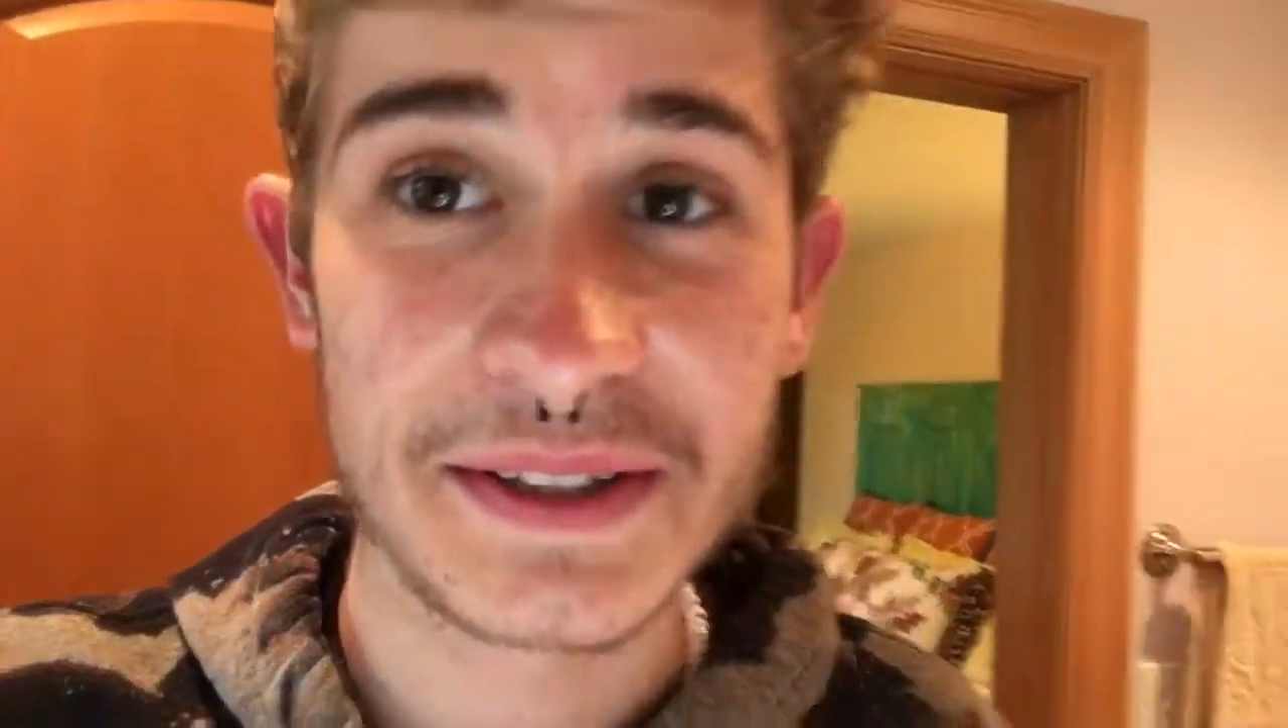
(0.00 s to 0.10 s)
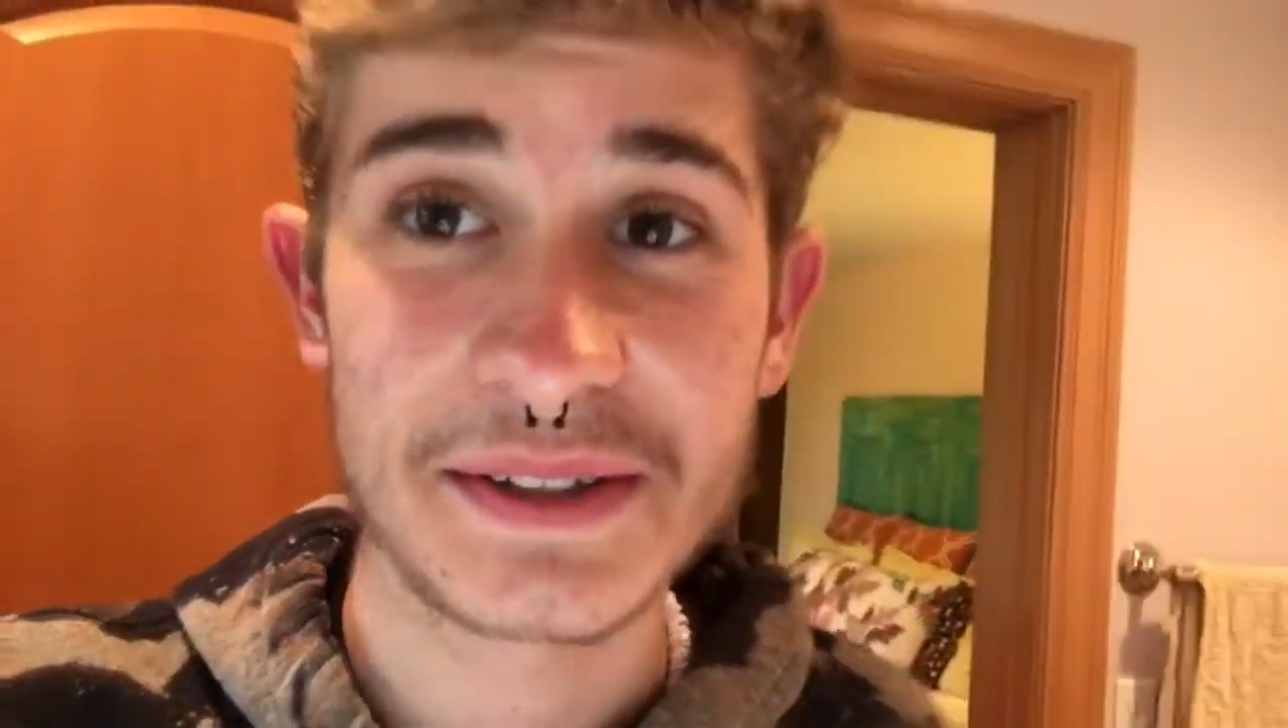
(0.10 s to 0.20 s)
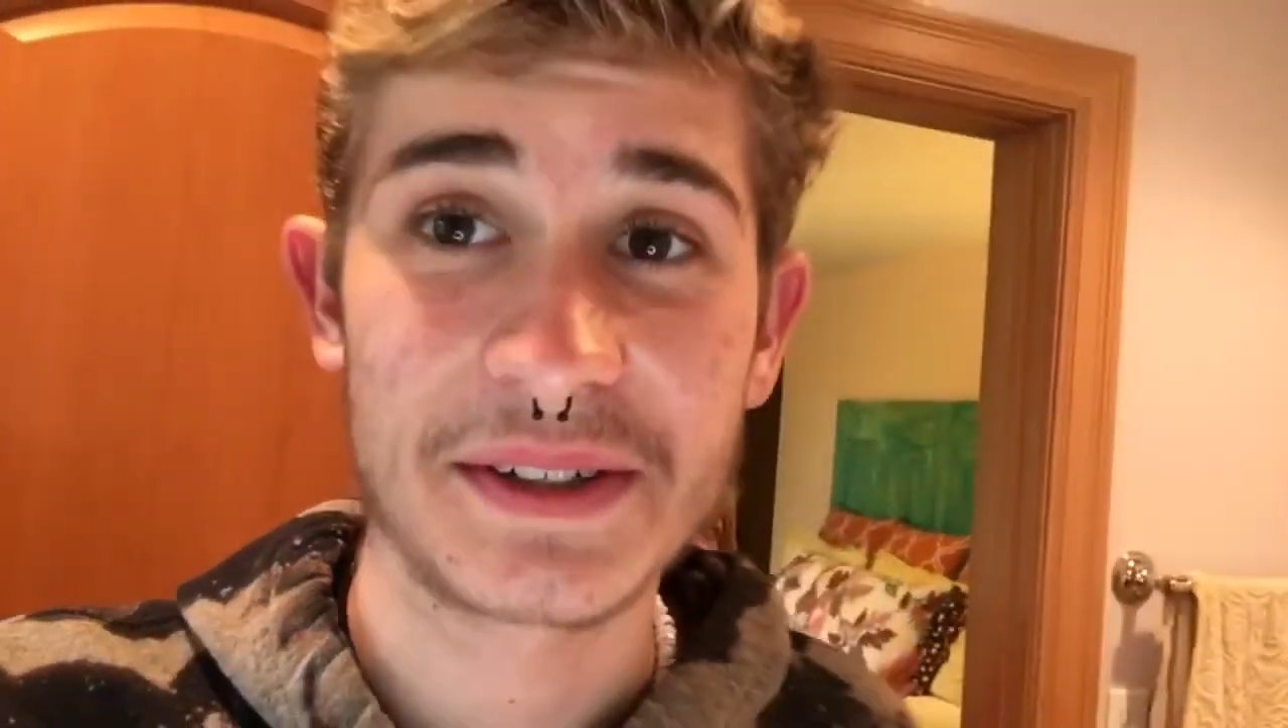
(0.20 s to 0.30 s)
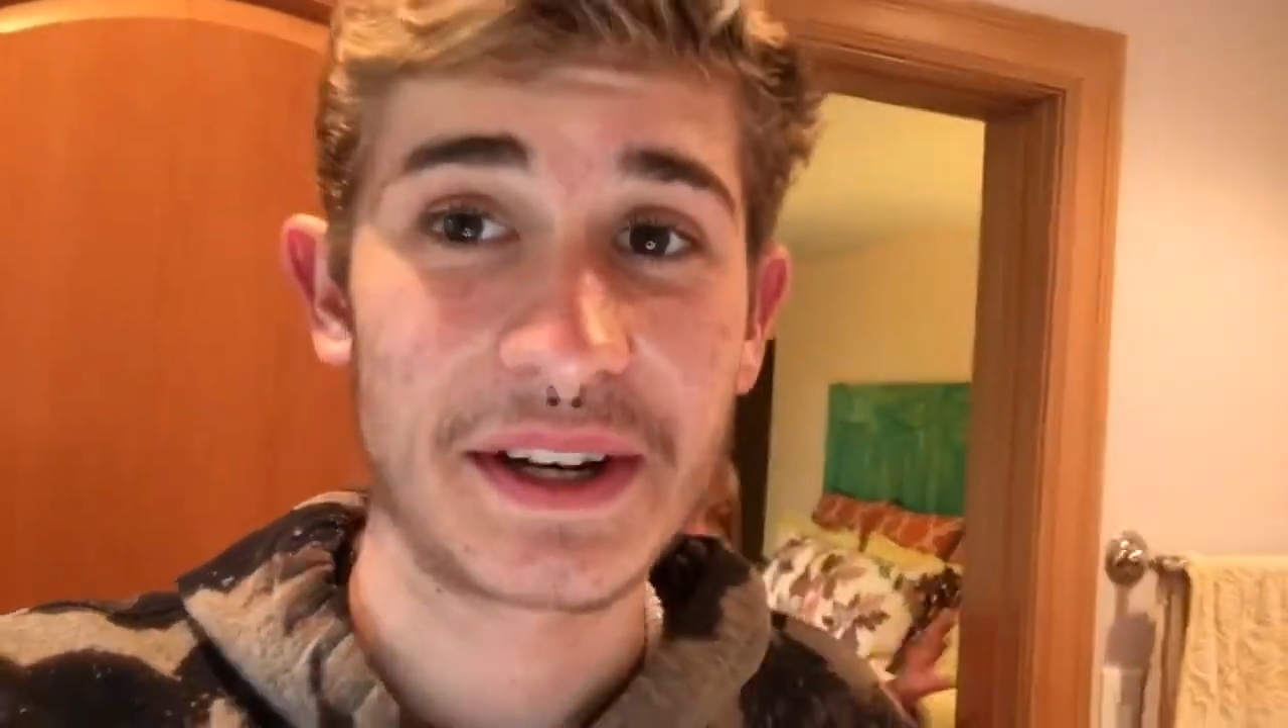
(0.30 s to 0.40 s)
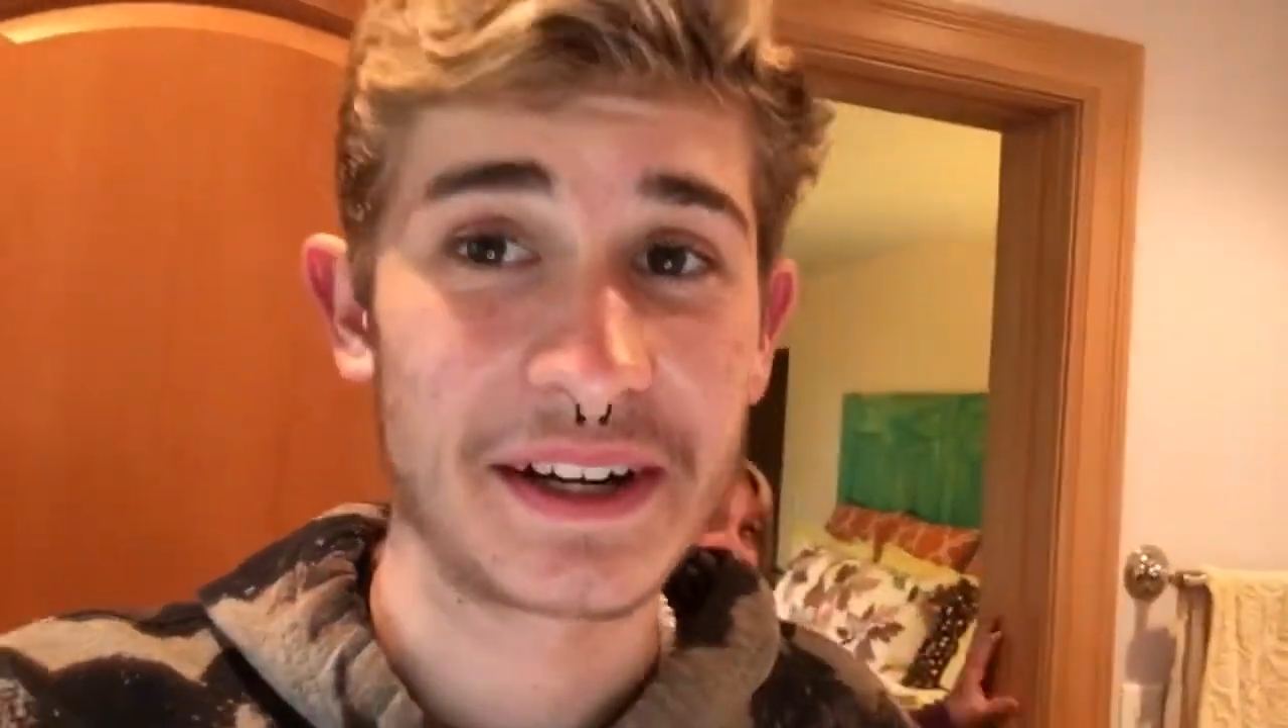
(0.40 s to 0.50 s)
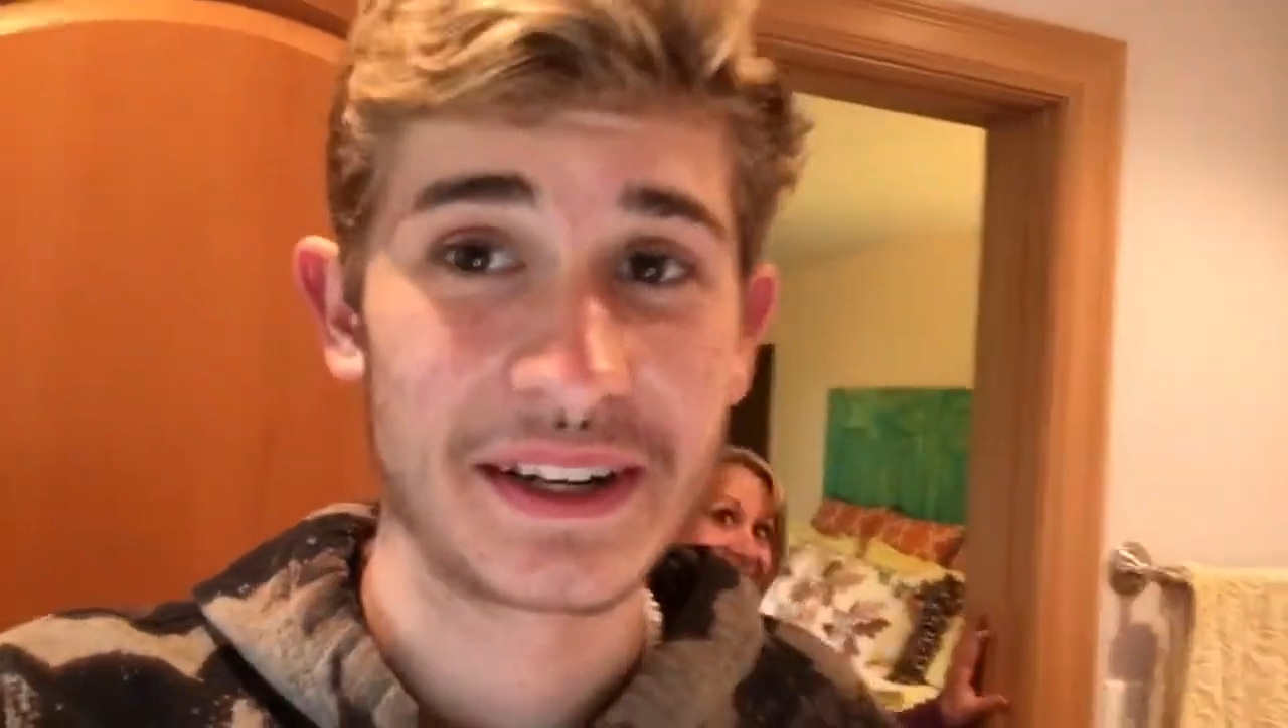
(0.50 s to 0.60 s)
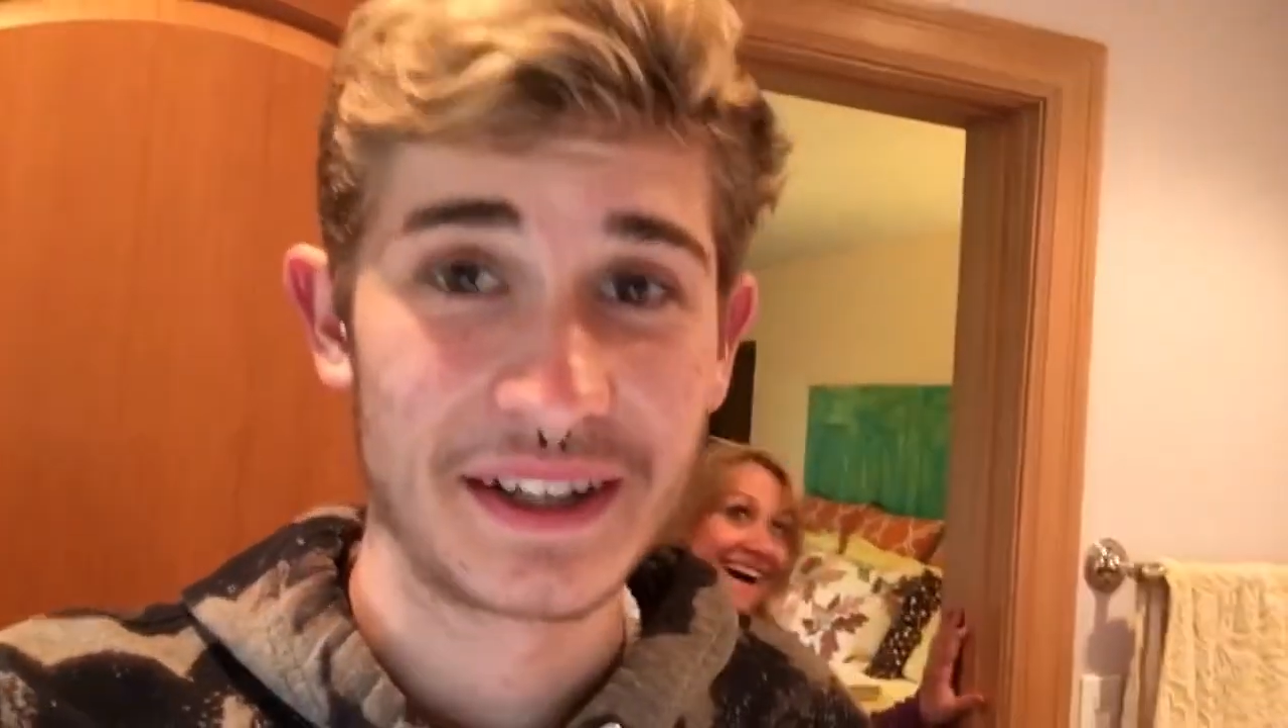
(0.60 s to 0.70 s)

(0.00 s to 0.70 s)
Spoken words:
So yeah,